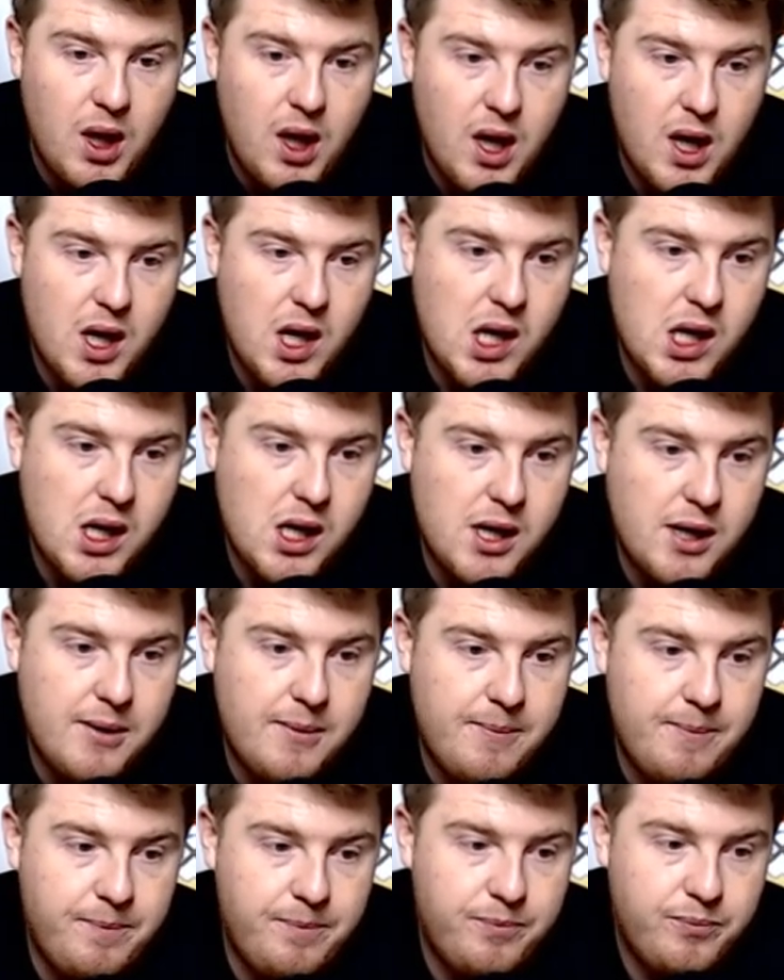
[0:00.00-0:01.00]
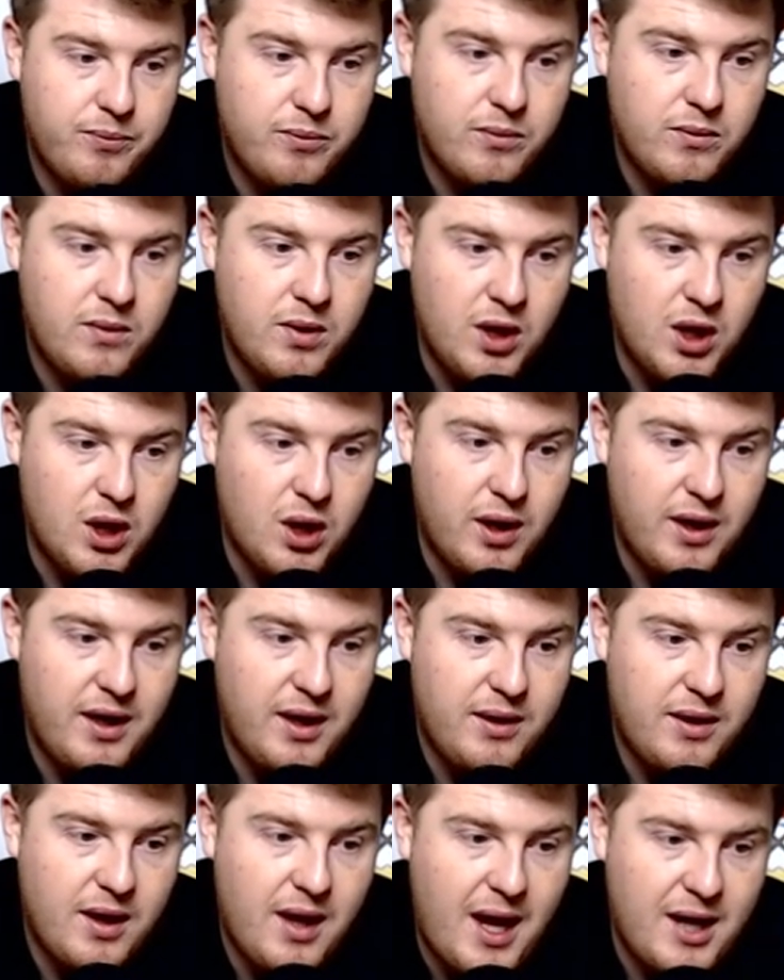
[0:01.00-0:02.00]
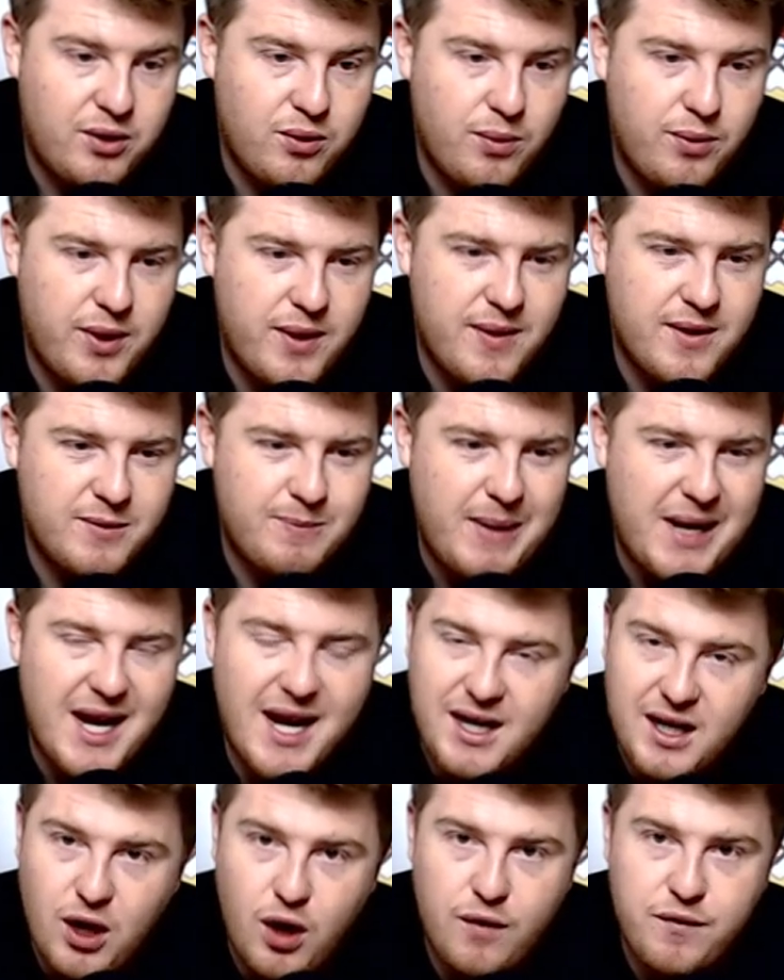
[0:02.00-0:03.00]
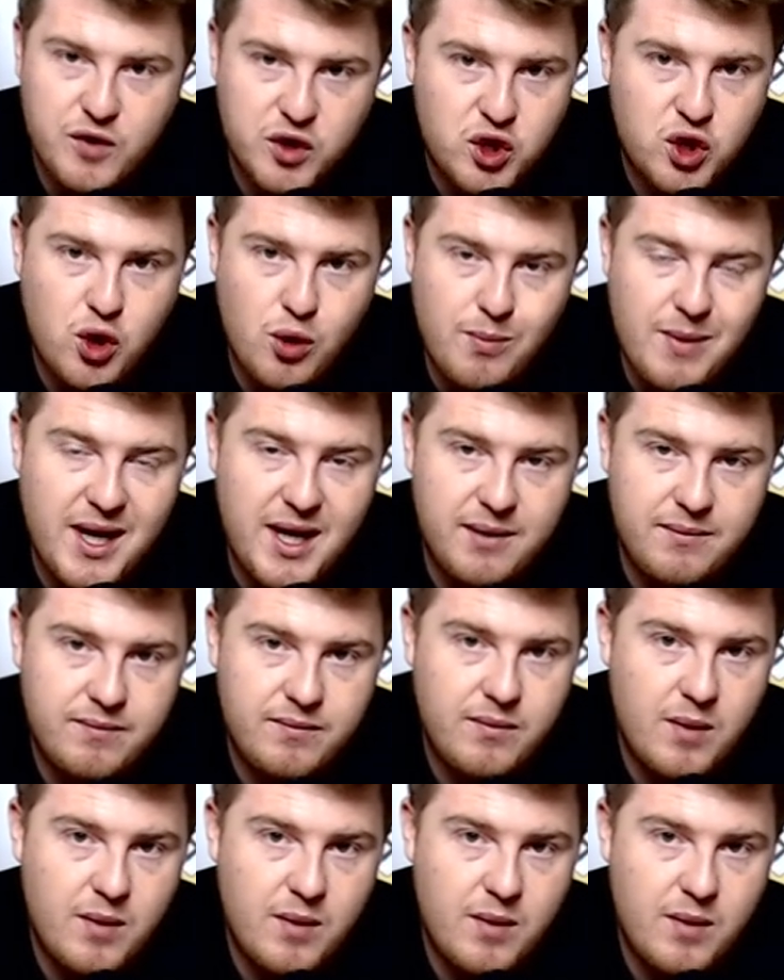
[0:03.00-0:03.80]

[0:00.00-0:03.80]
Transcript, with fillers: Um, you know, I don't think there's been any offers come in,